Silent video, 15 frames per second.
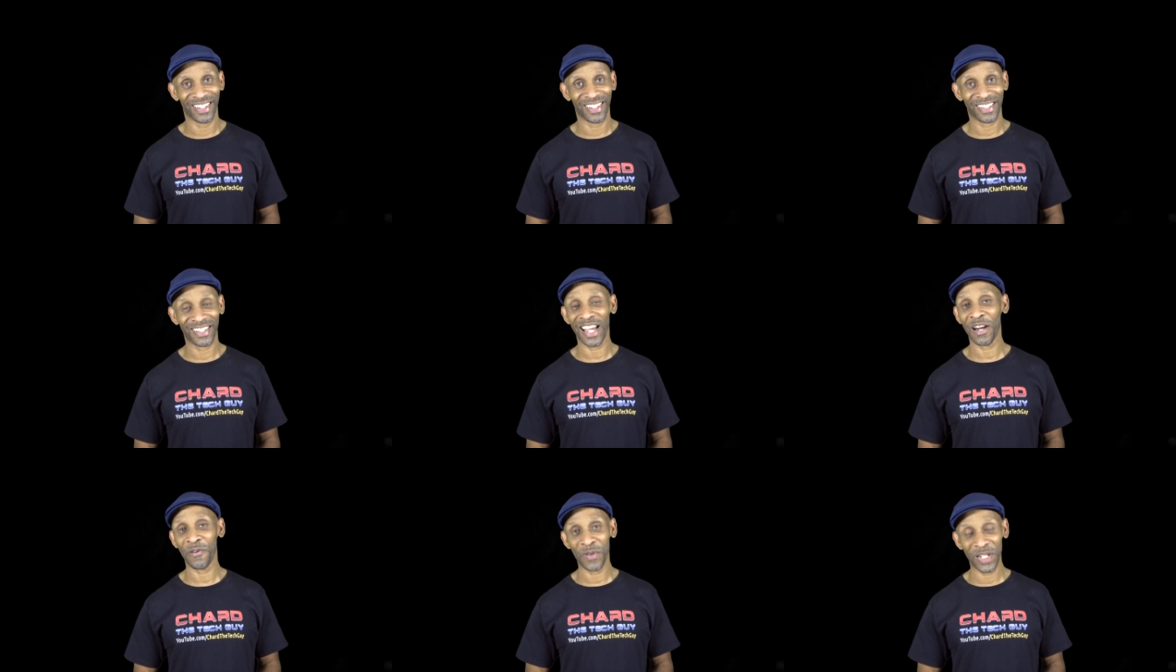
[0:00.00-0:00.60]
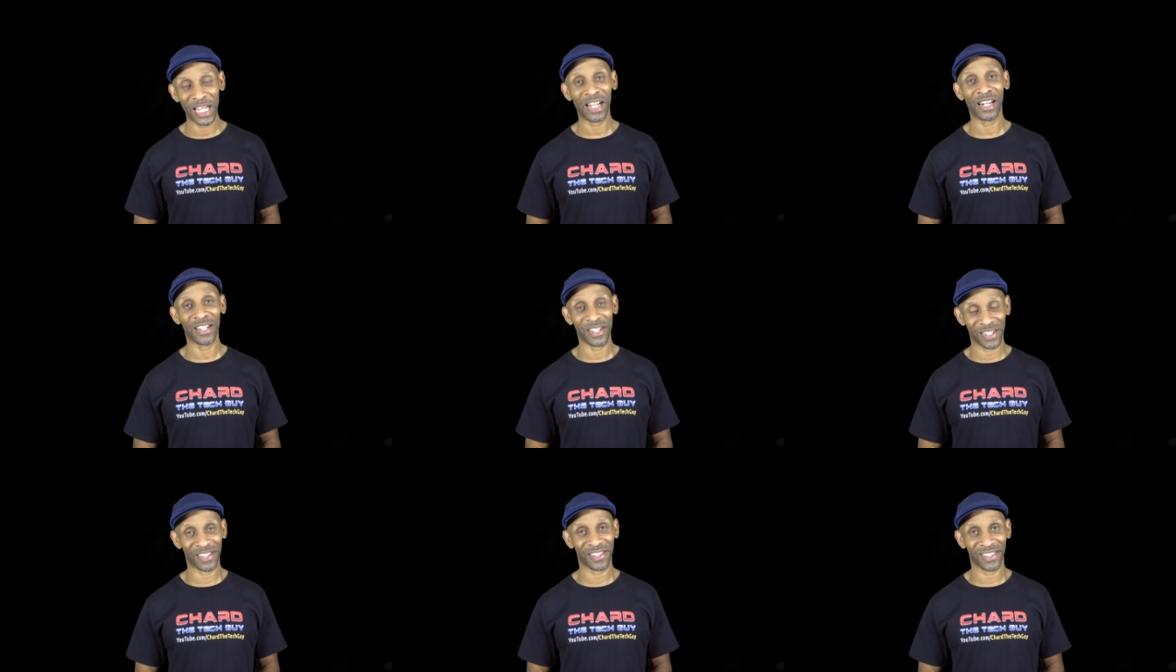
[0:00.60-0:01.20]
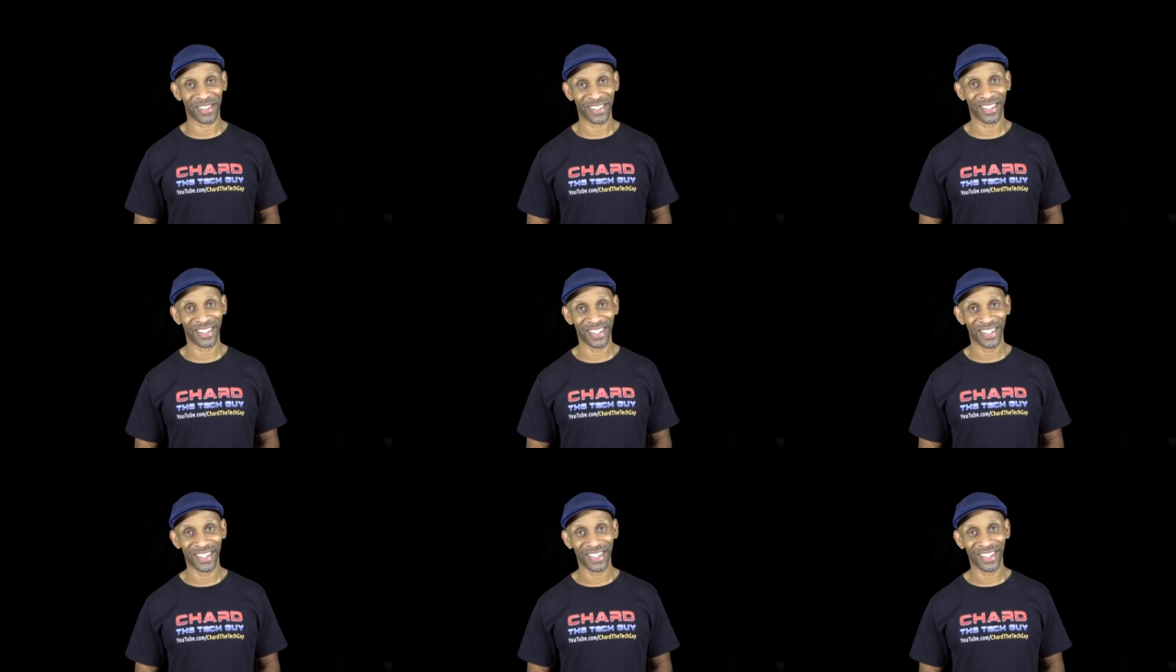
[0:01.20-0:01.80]
That's kind of ridiculous.
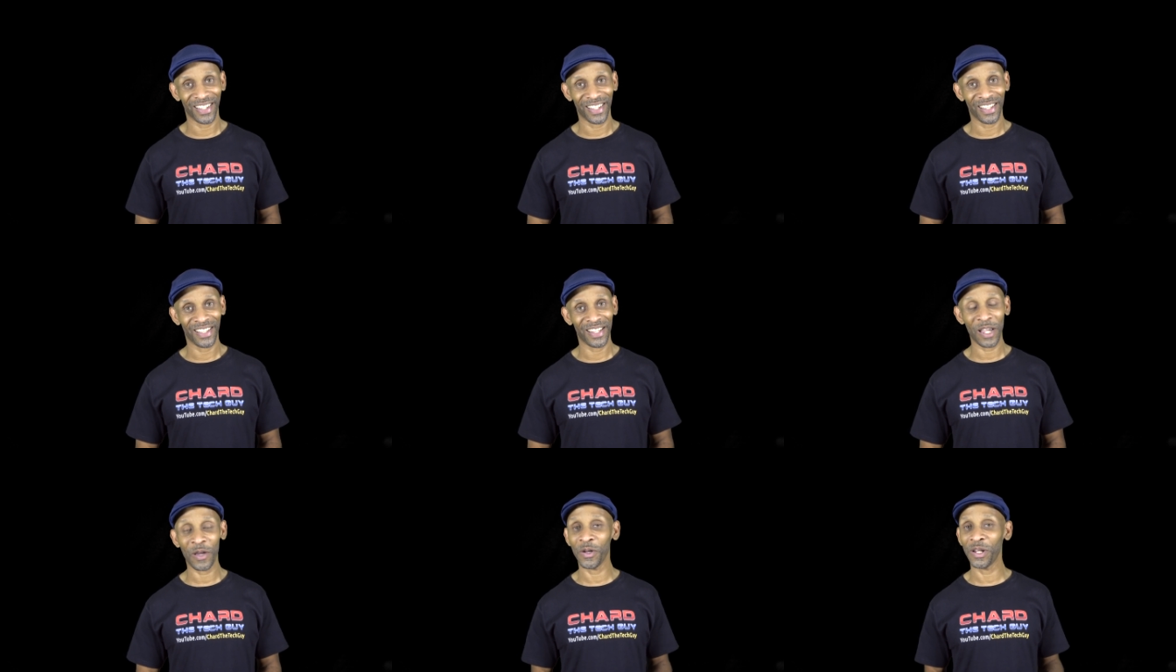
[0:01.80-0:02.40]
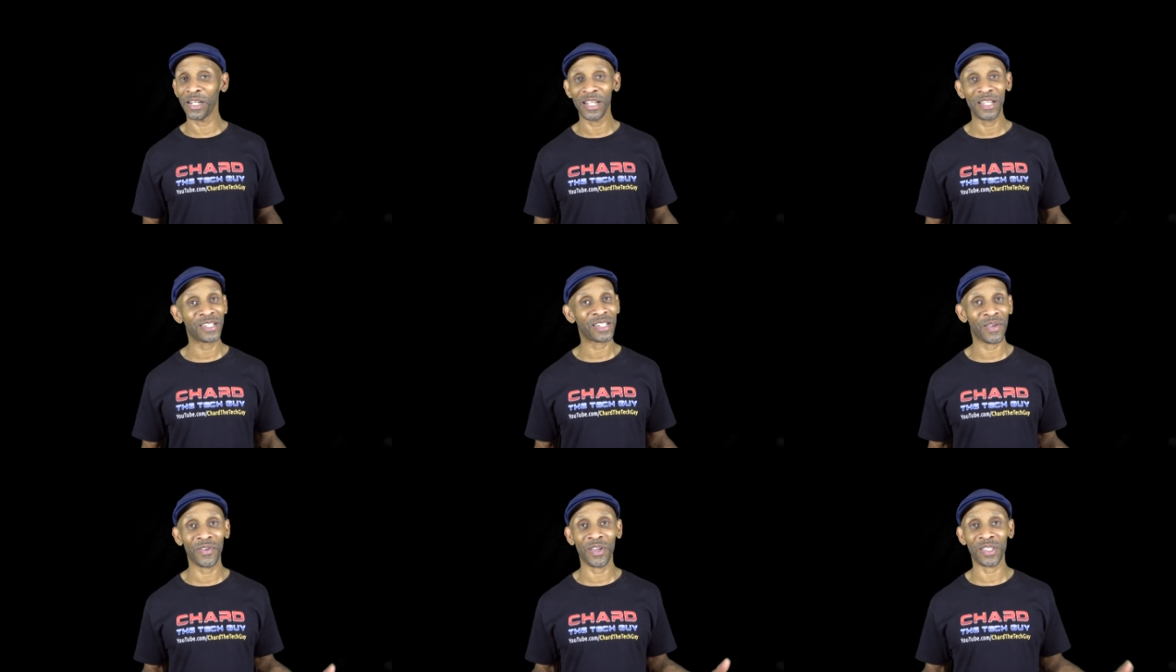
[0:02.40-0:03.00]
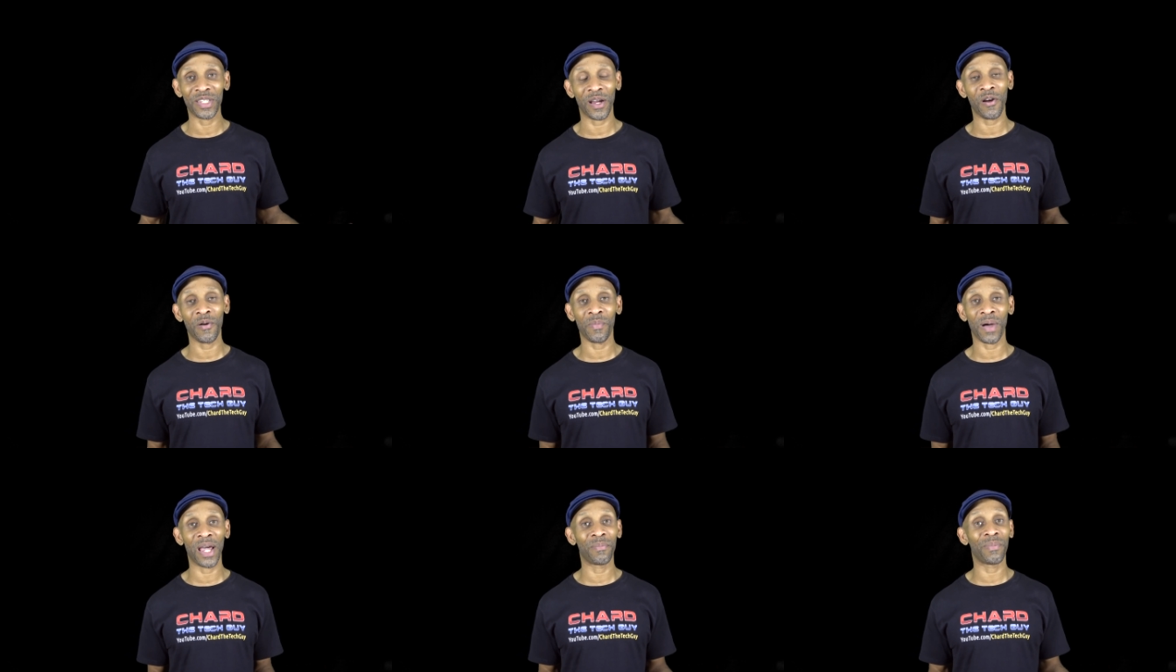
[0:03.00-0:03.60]
They could at least give you a
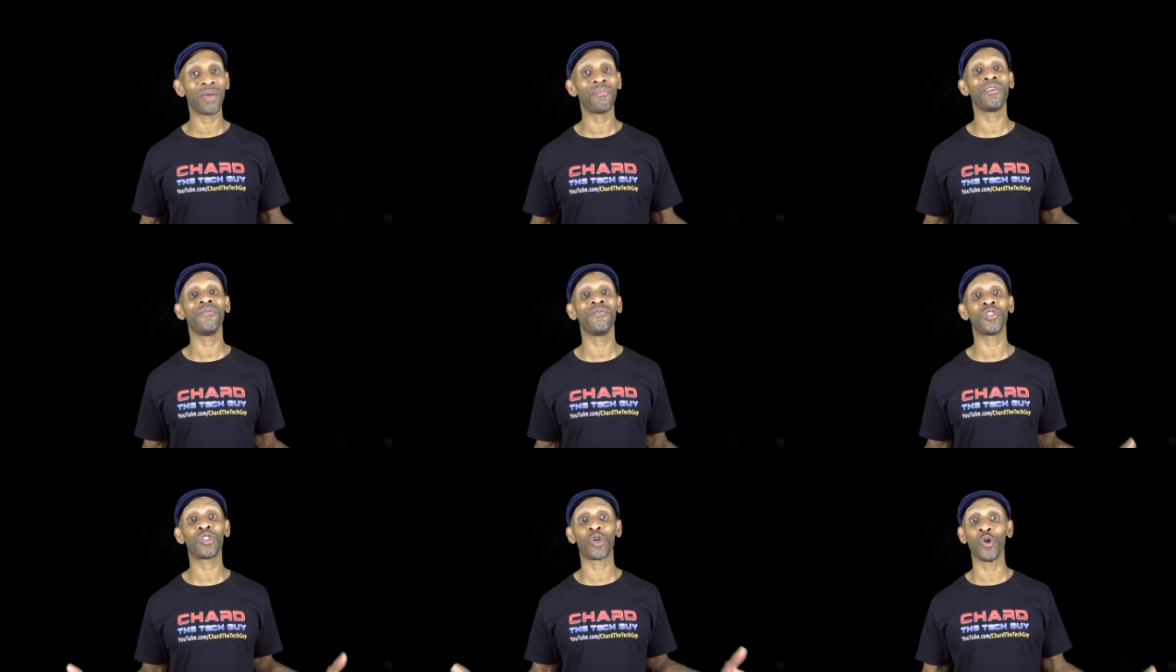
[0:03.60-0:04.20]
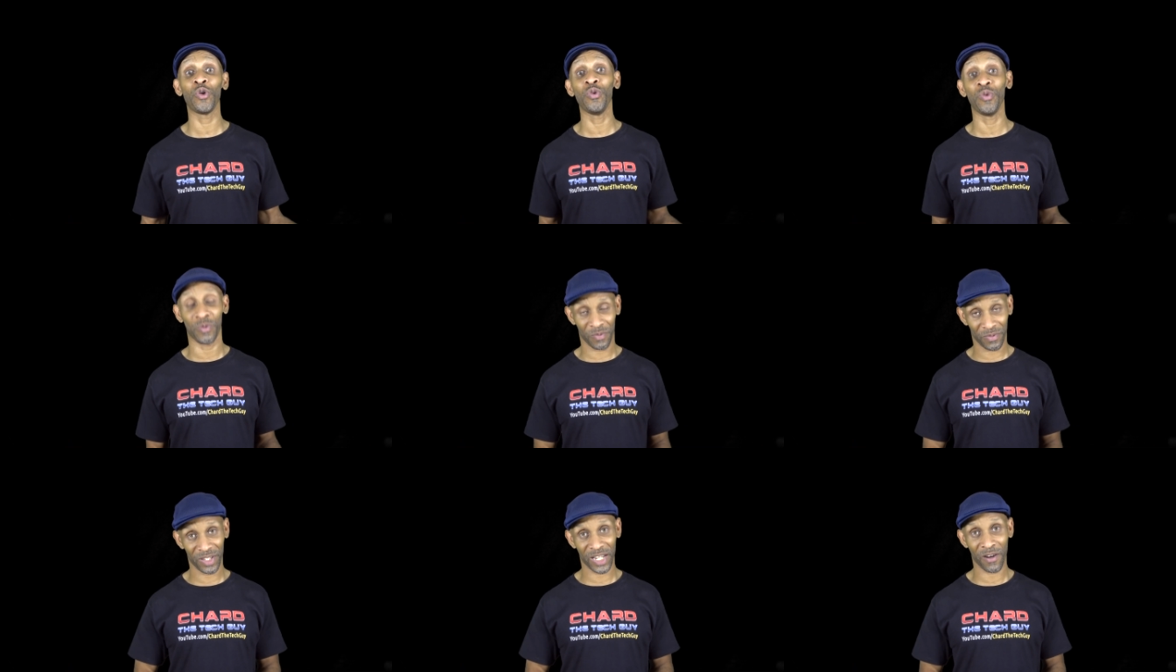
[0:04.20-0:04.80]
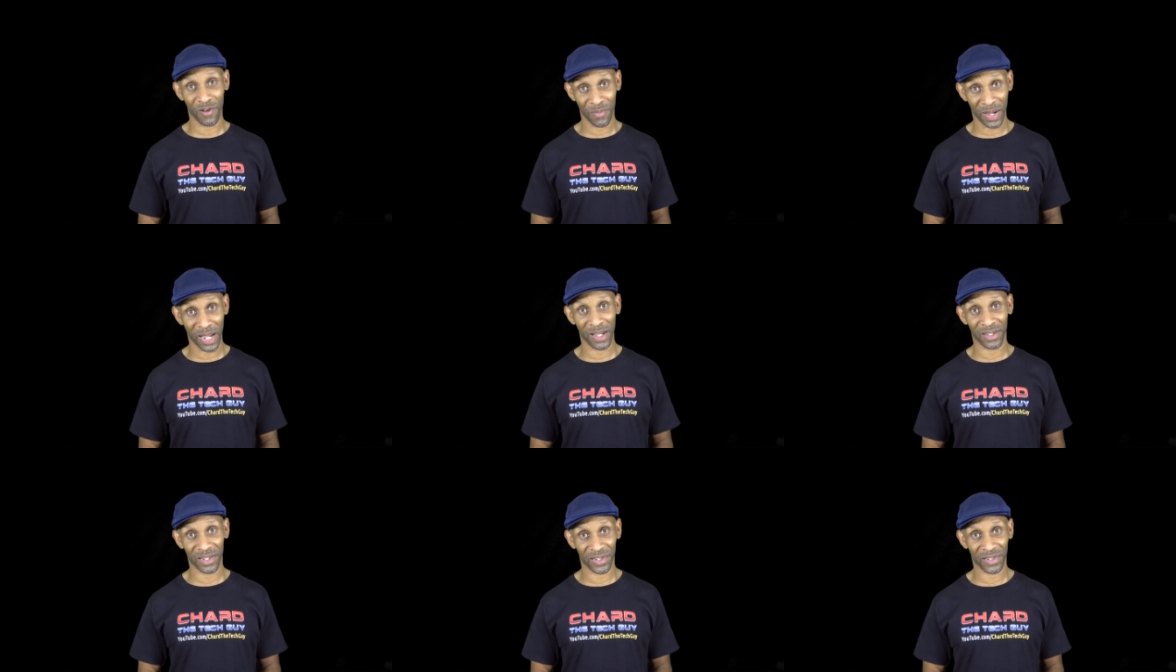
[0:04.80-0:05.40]
terabyte, maybe even two
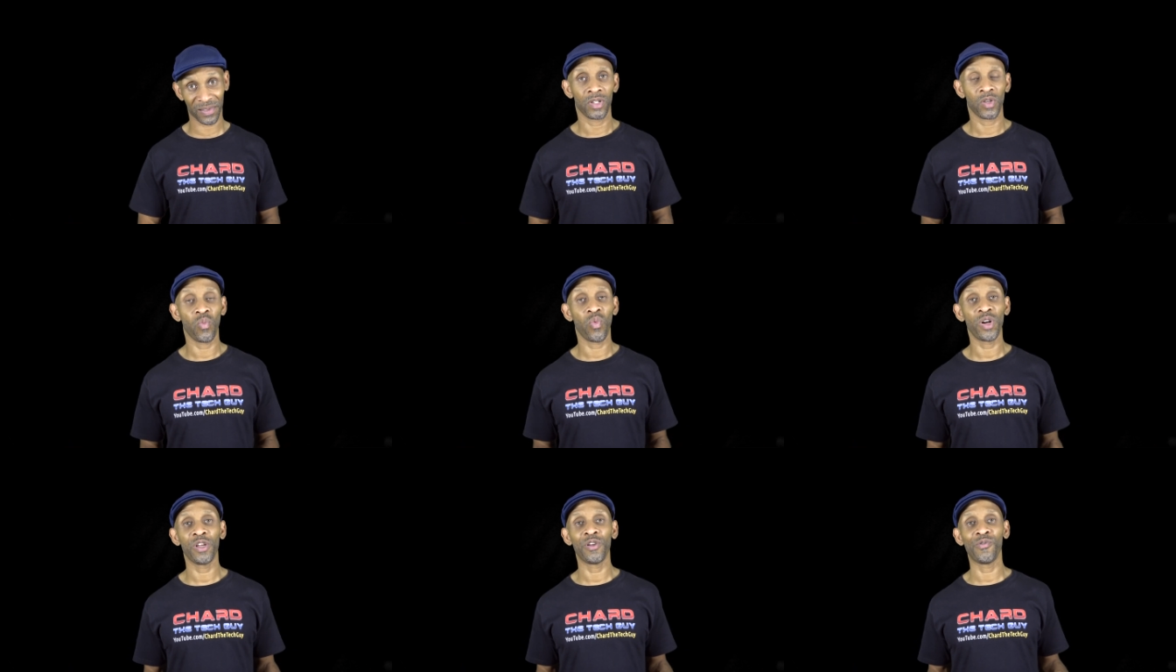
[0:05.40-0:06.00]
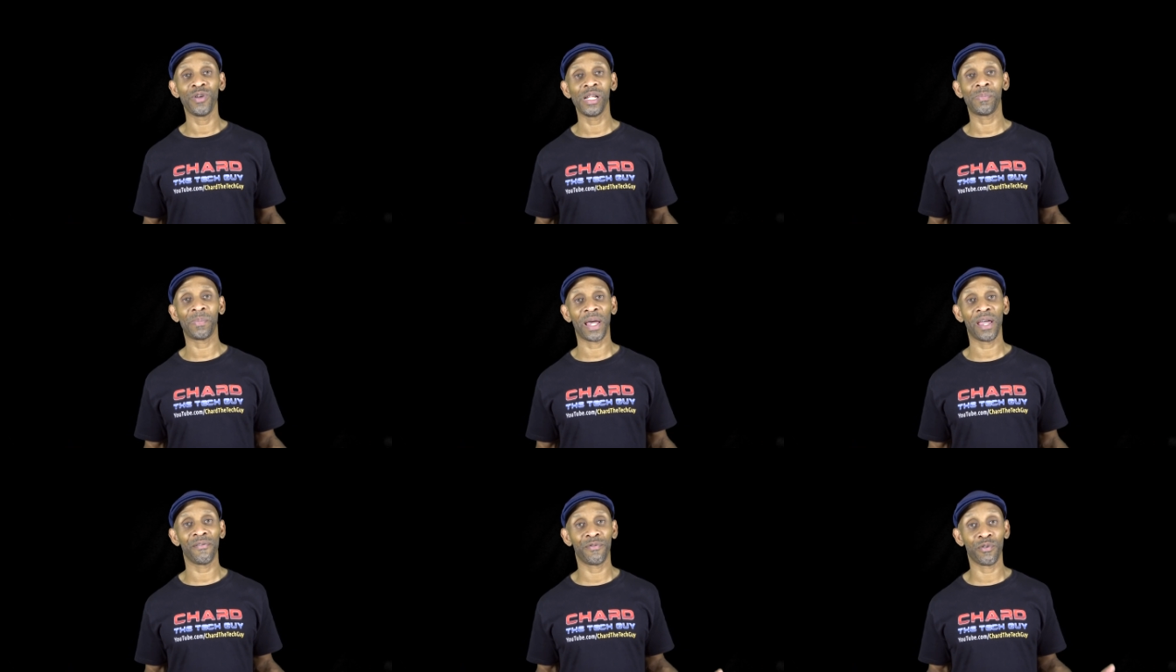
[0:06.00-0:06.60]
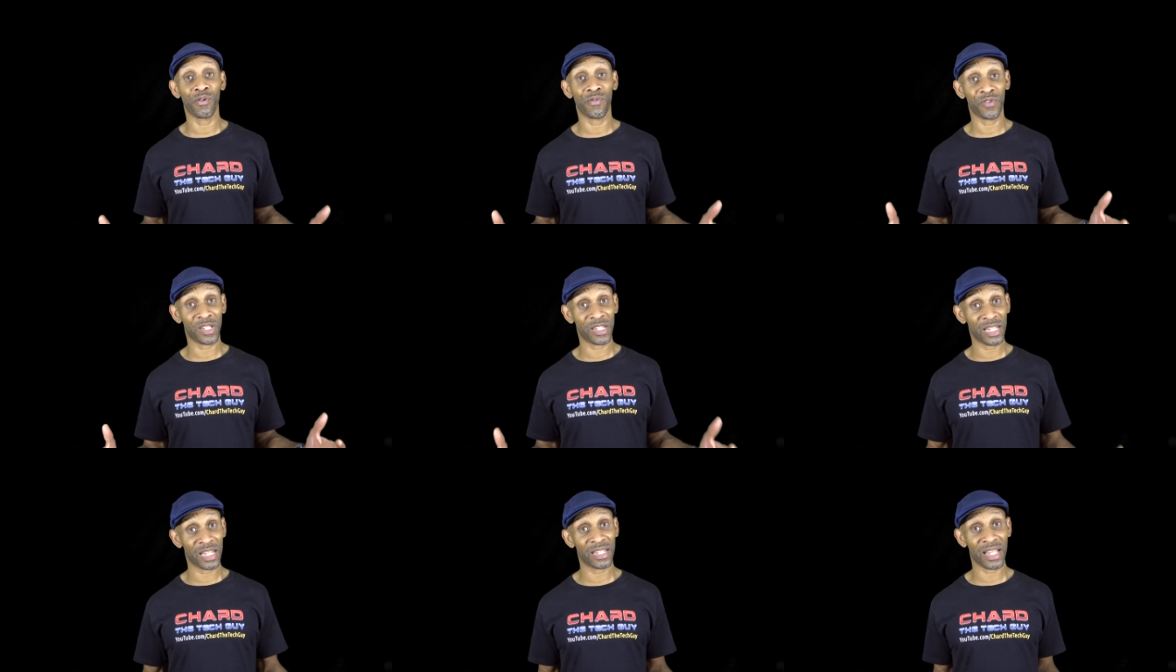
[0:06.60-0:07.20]
terabytes. So what are you really paying for for
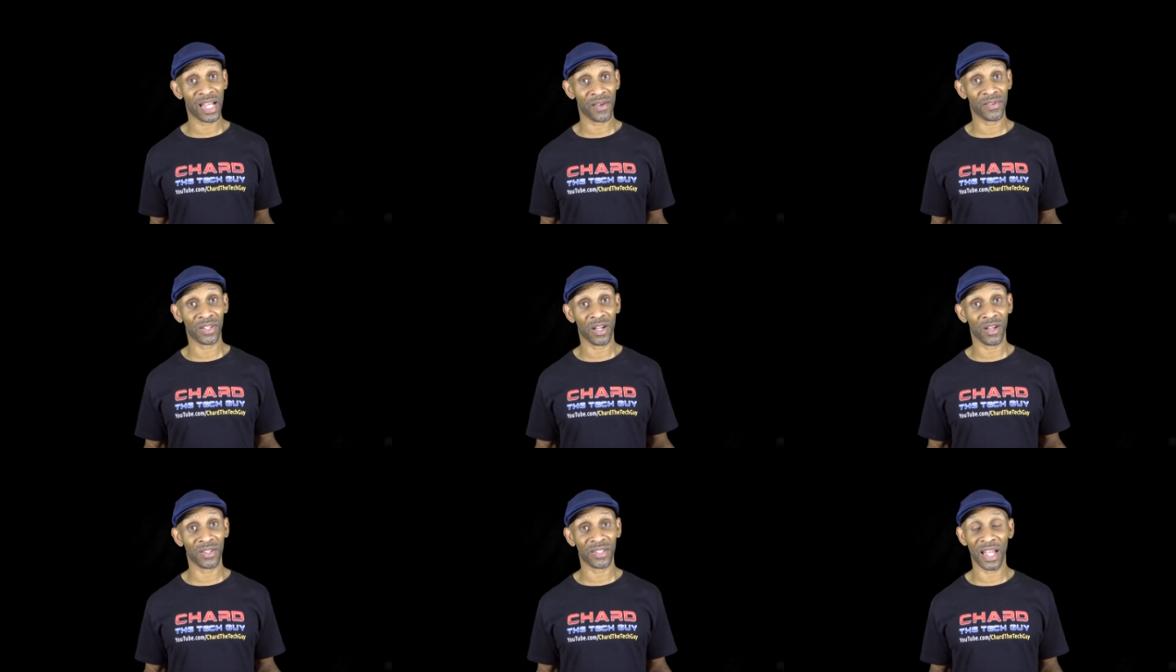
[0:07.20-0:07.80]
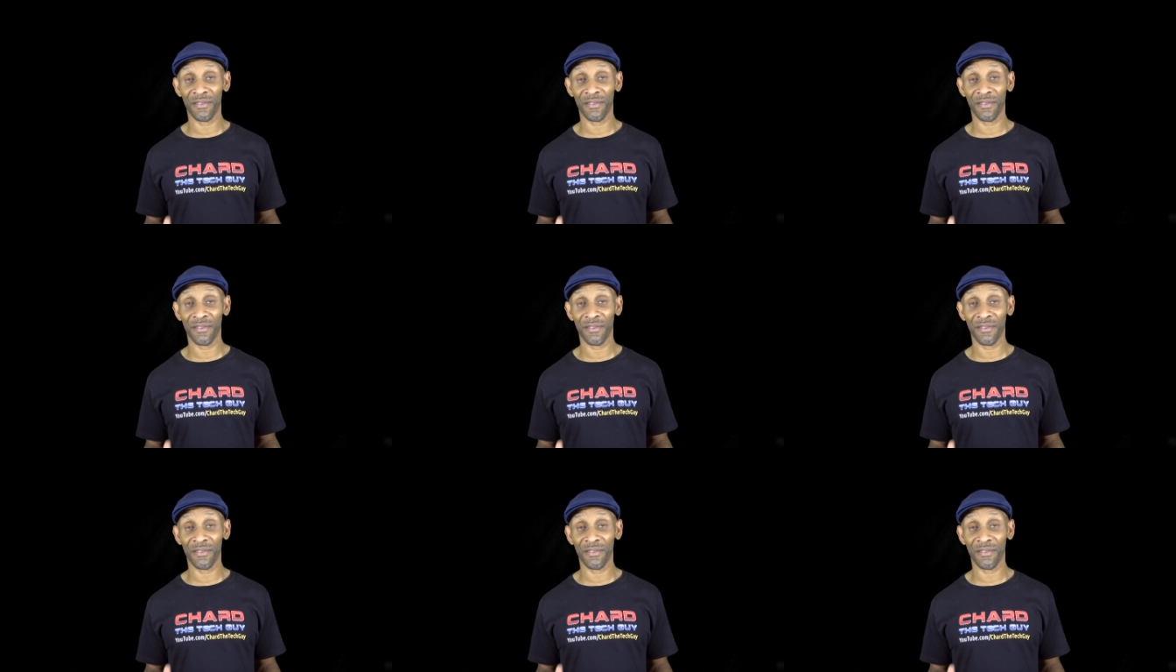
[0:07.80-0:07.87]
six thousand dollars?